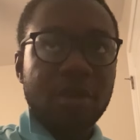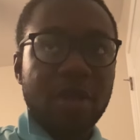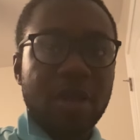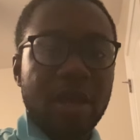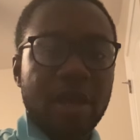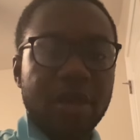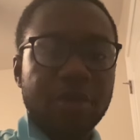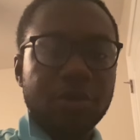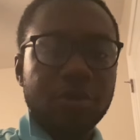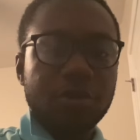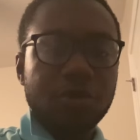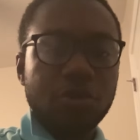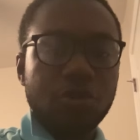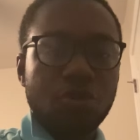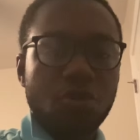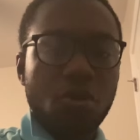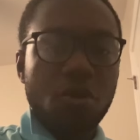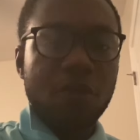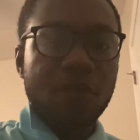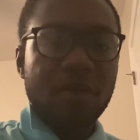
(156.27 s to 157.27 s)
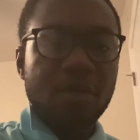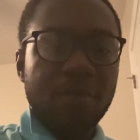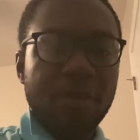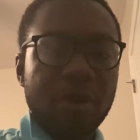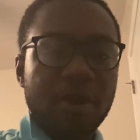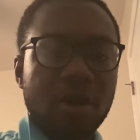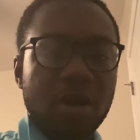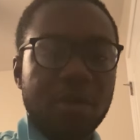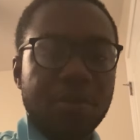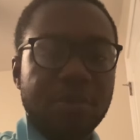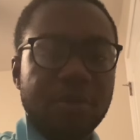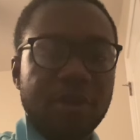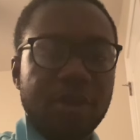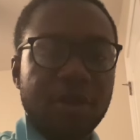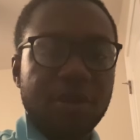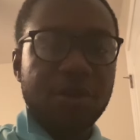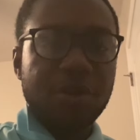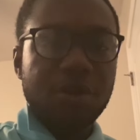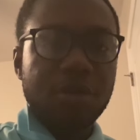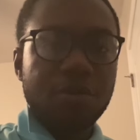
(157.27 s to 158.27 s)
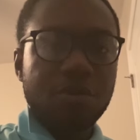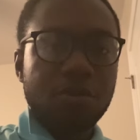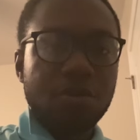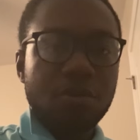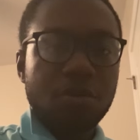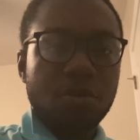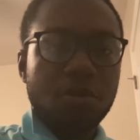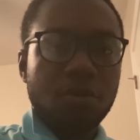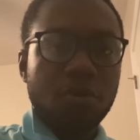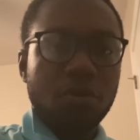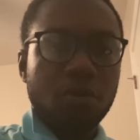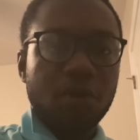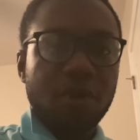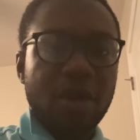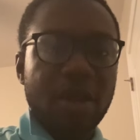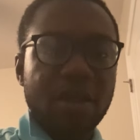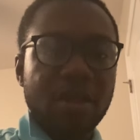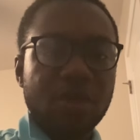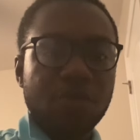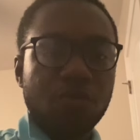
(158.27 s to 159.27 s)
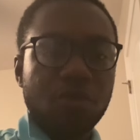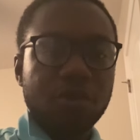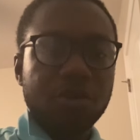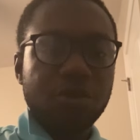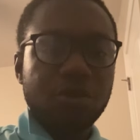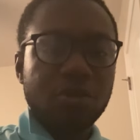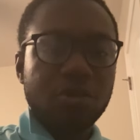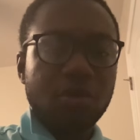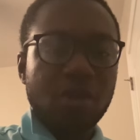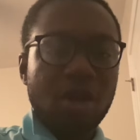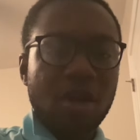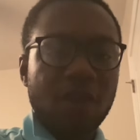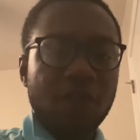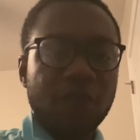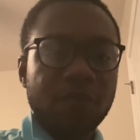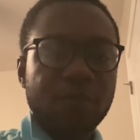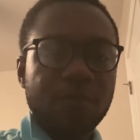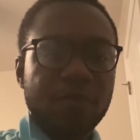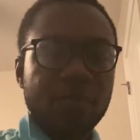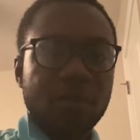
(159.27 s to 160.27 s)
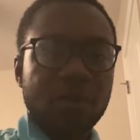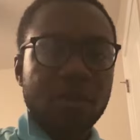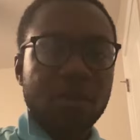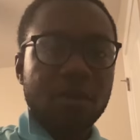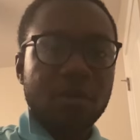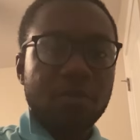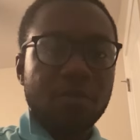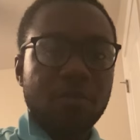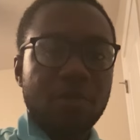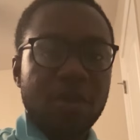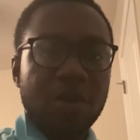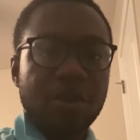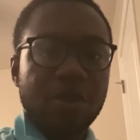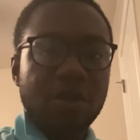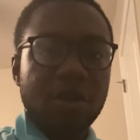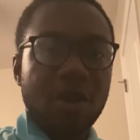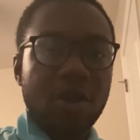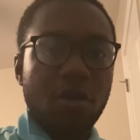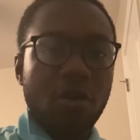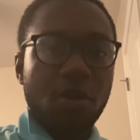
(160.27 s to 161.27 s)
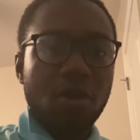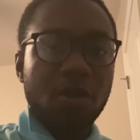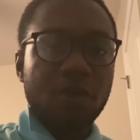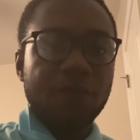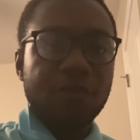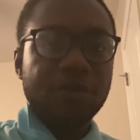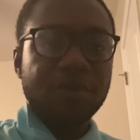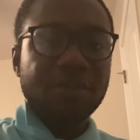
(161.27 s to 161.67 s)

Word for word: And no evil may come near you or anyone you love. May all of you